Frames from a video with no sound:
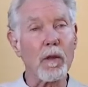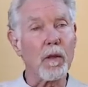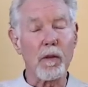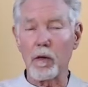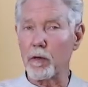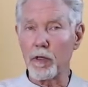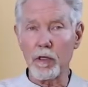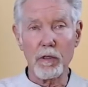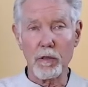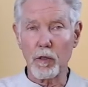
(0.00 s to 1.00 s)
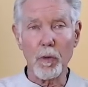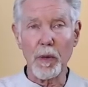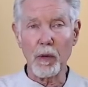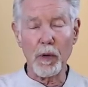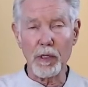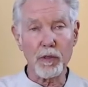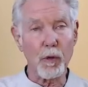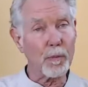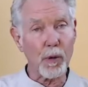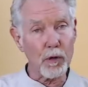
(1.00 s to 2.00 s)
There are just so many ways to
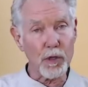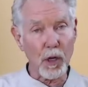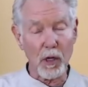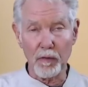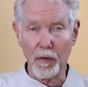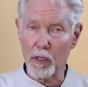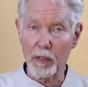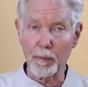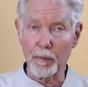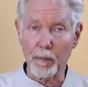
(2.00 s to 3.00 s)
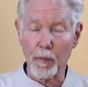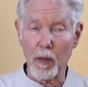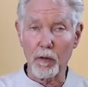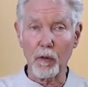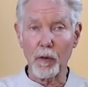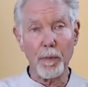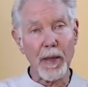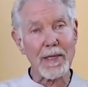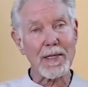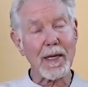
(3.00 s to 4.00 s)
approach all of this. So the
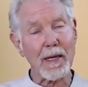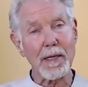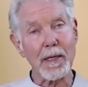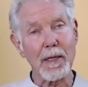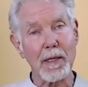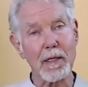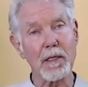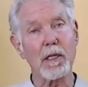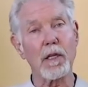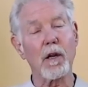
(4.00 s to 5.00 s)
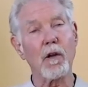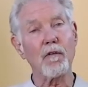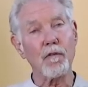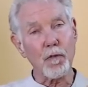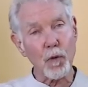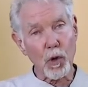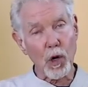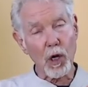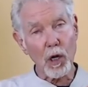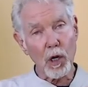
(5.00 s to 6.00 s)
basic idea is that there are
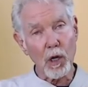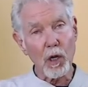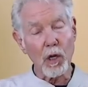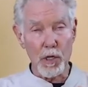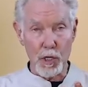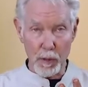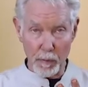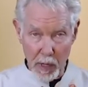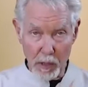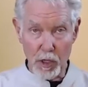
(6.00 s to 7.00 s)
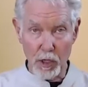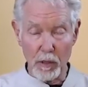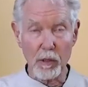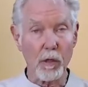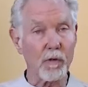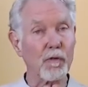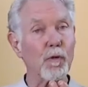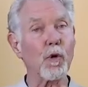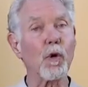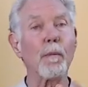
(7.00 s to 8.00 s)
4 dimensions or
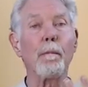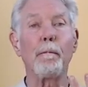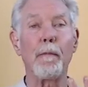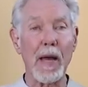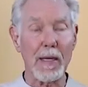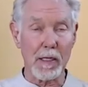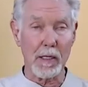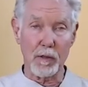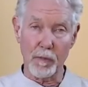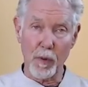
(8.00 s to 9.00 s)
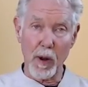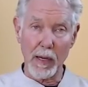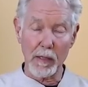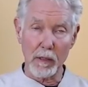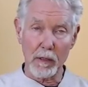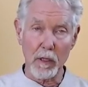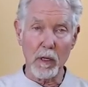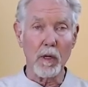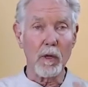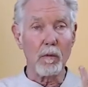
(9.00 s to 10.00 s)
4 baskets of practice:
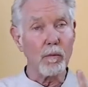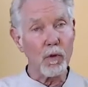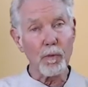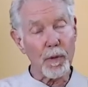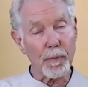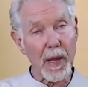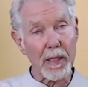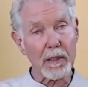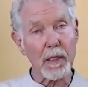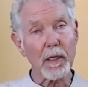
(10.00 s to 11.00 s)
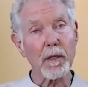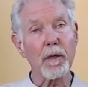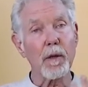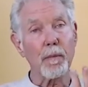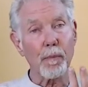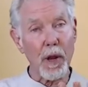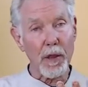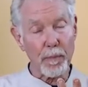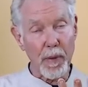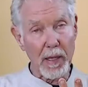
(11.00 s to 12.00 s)
movement basket,
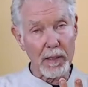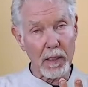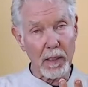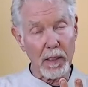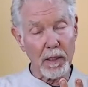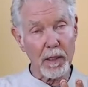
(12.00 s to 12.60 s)
breath basket,